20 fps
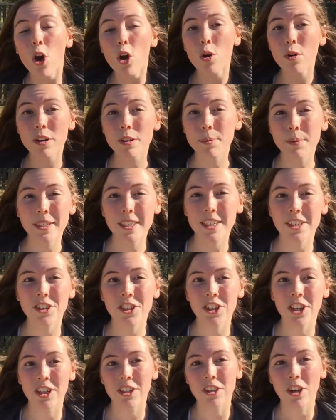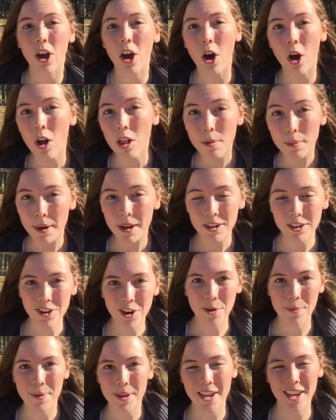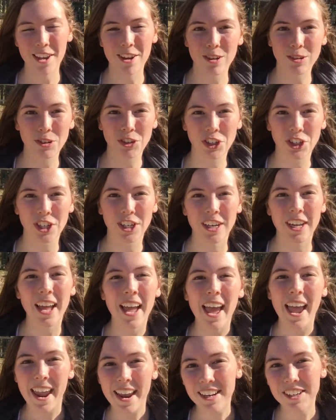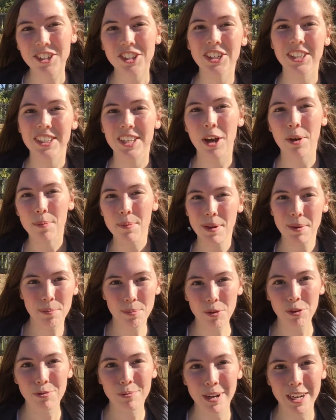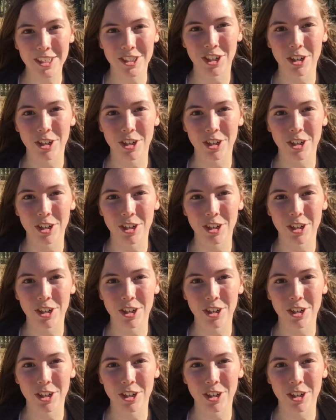who has been teaching us all about European culture, and she has helped me improve my